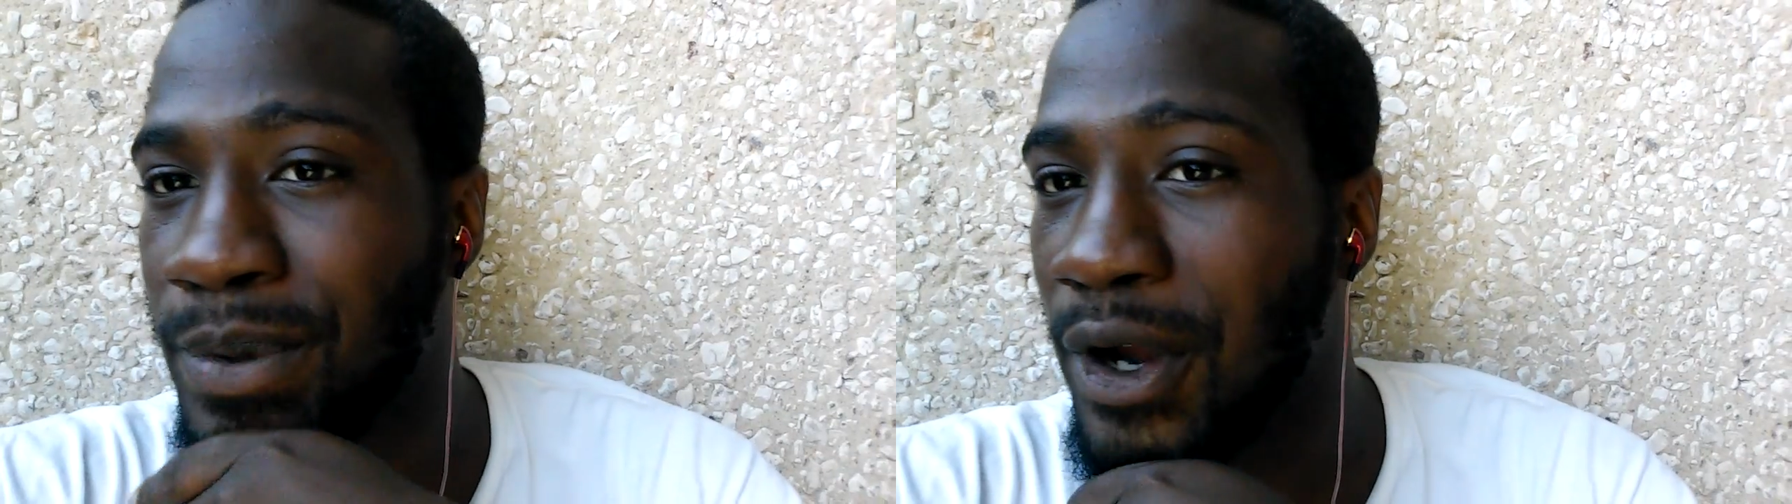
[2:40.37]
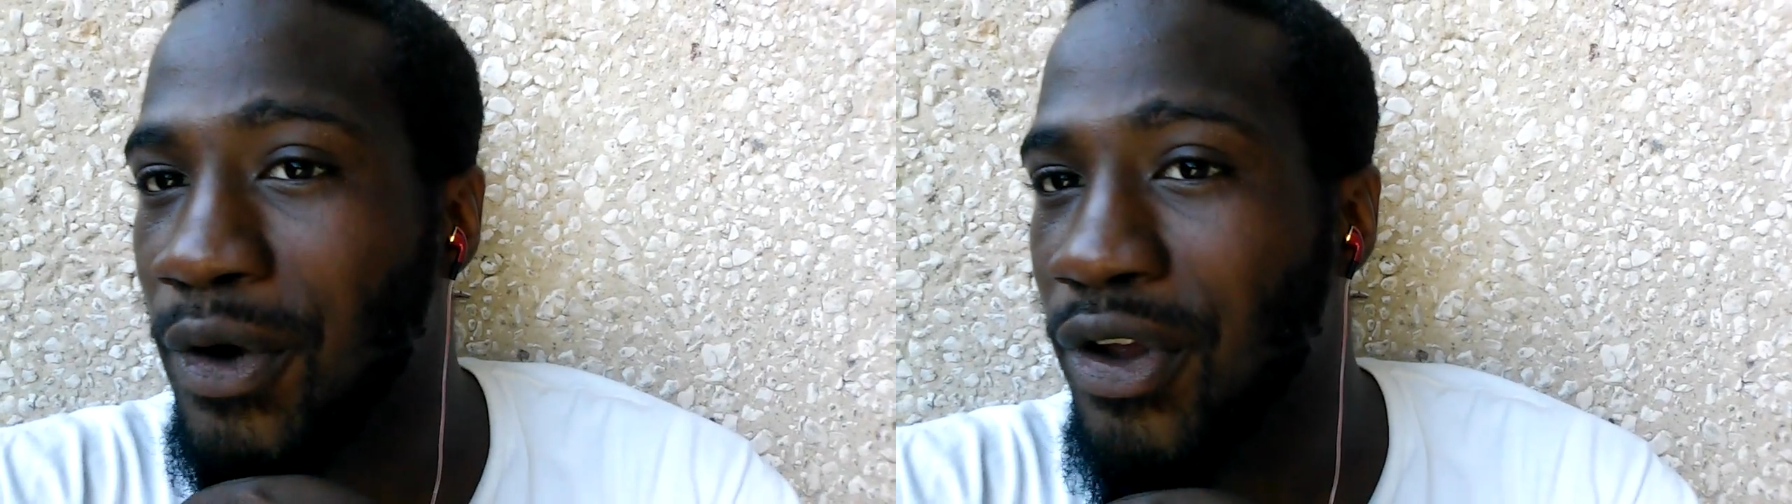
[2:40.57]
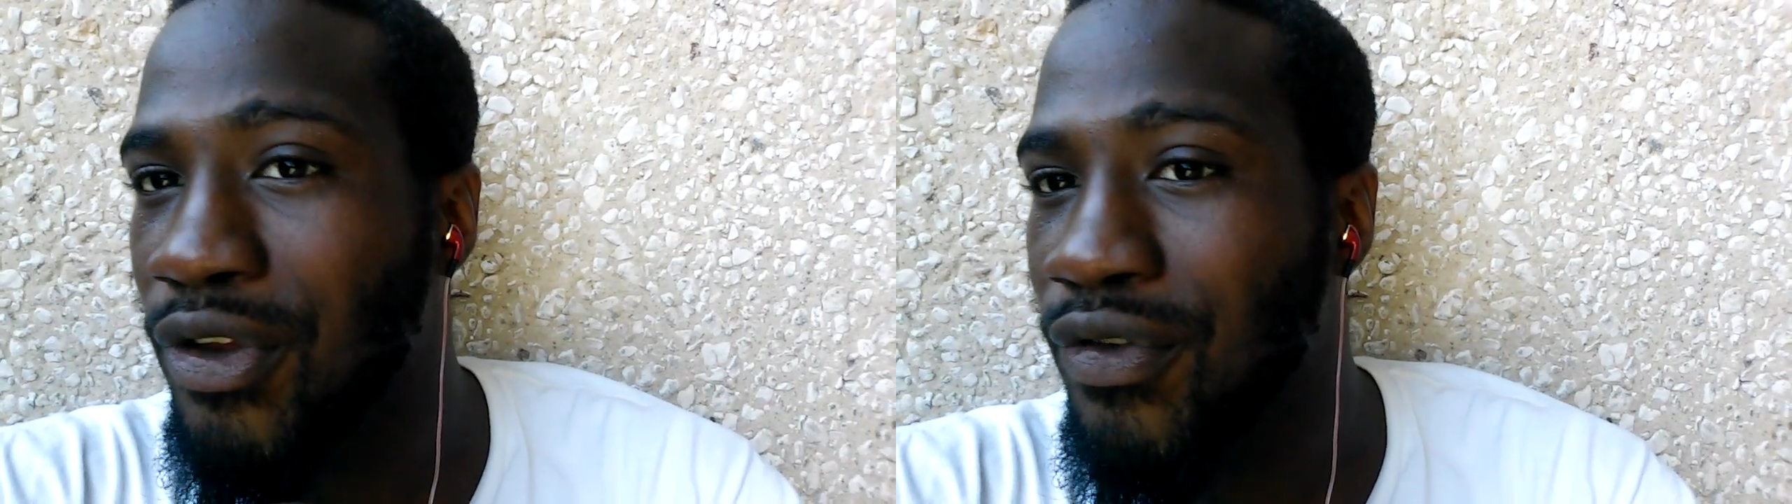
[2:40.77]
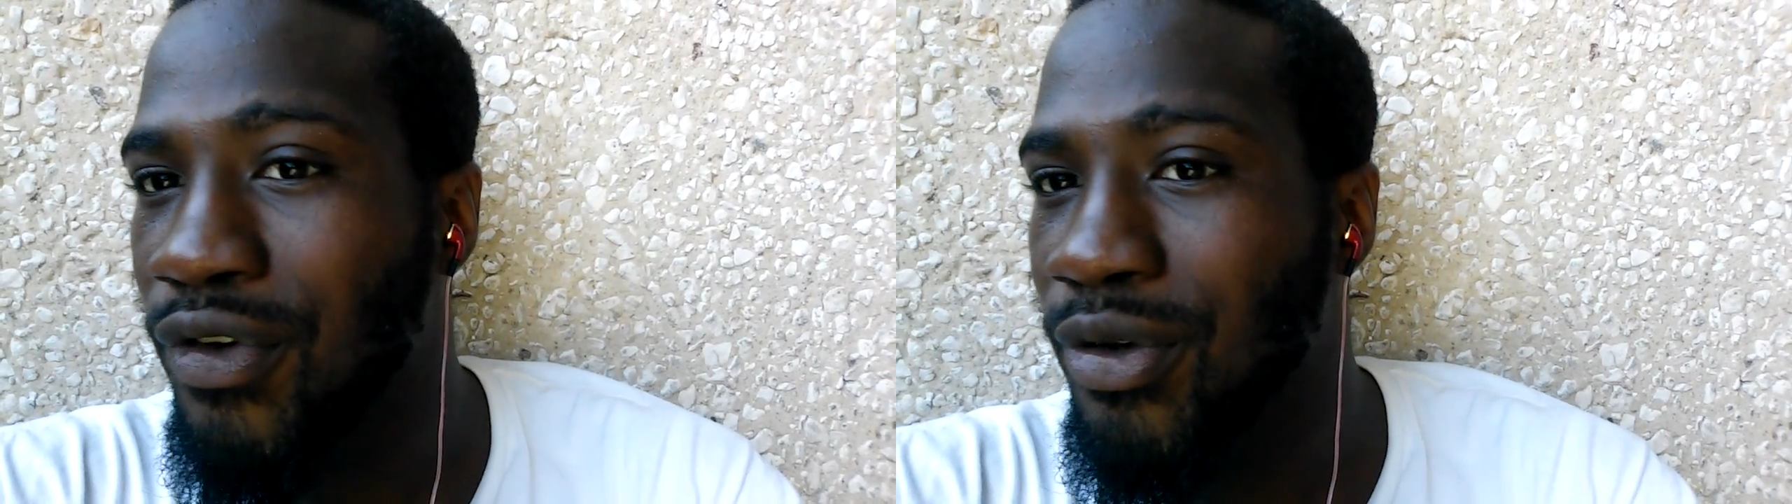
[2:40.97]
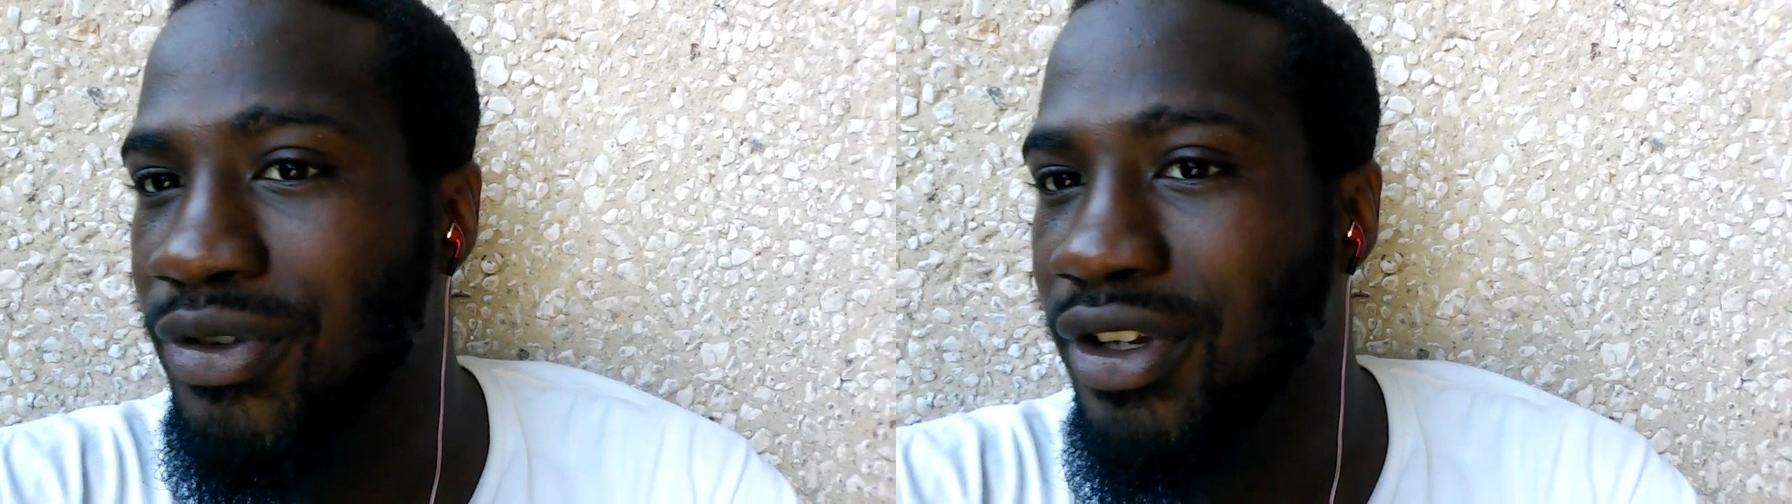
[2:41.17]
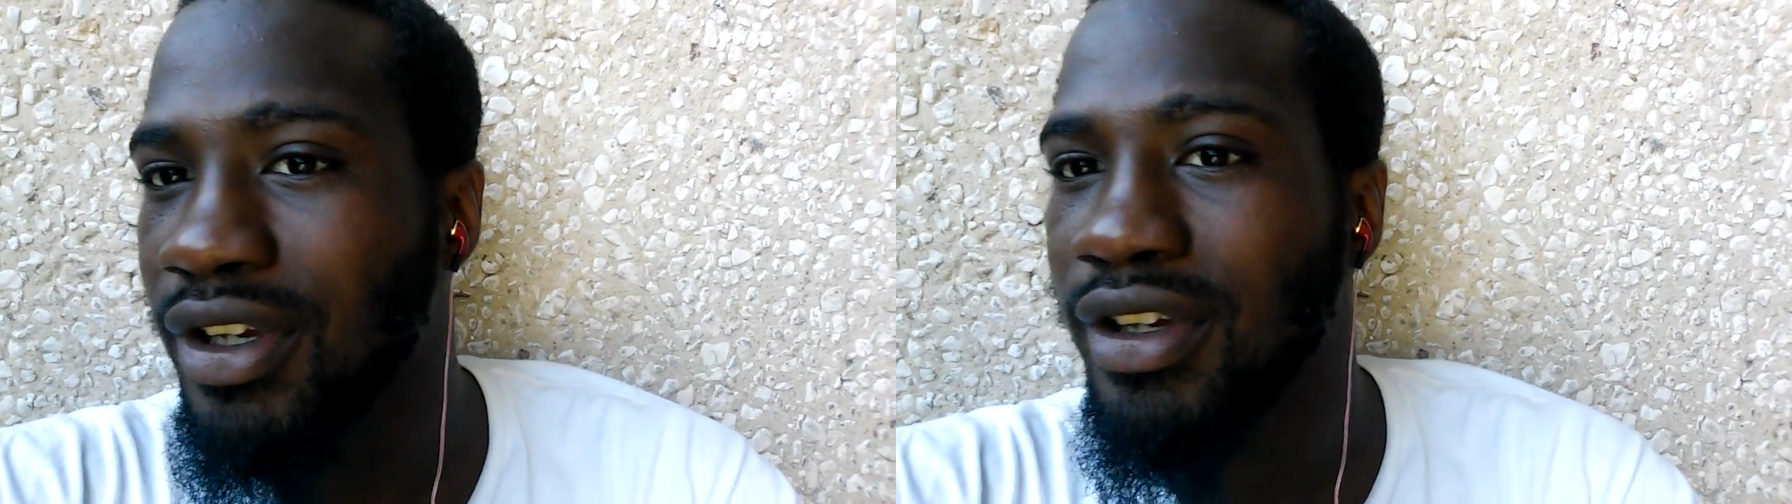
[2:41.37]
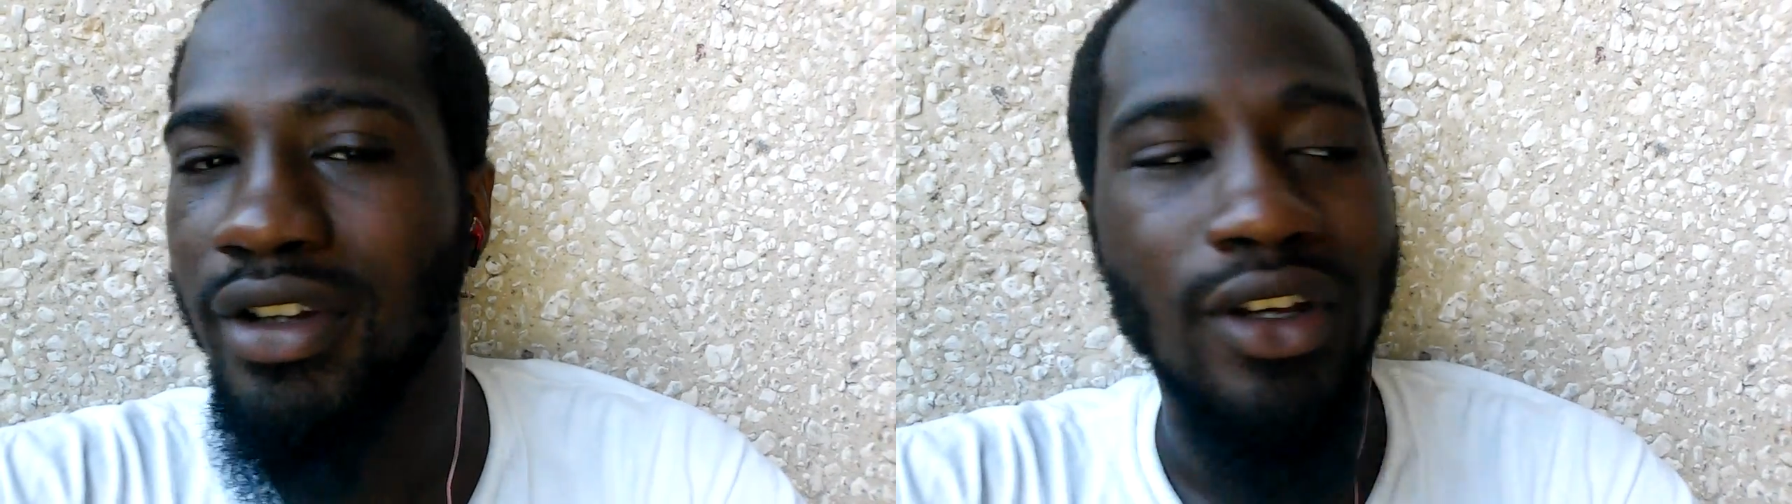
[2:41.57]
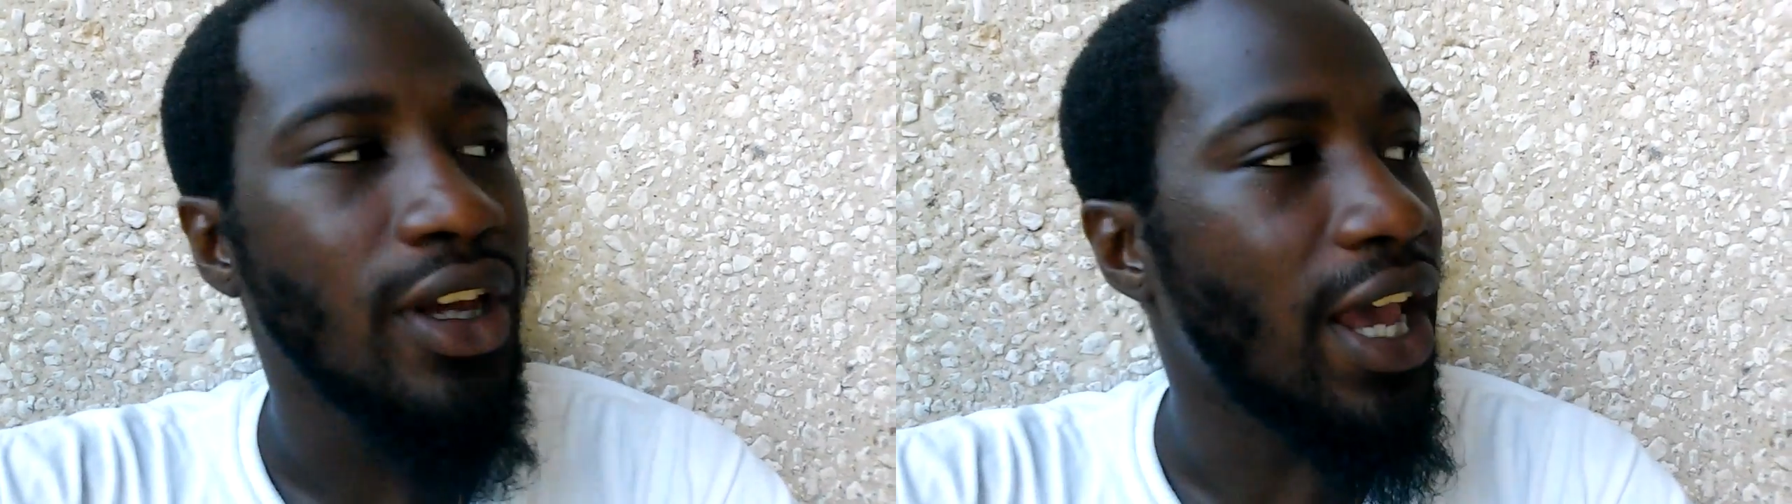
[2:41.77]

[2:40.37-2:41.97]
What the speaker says: period, you feel what I'm saying?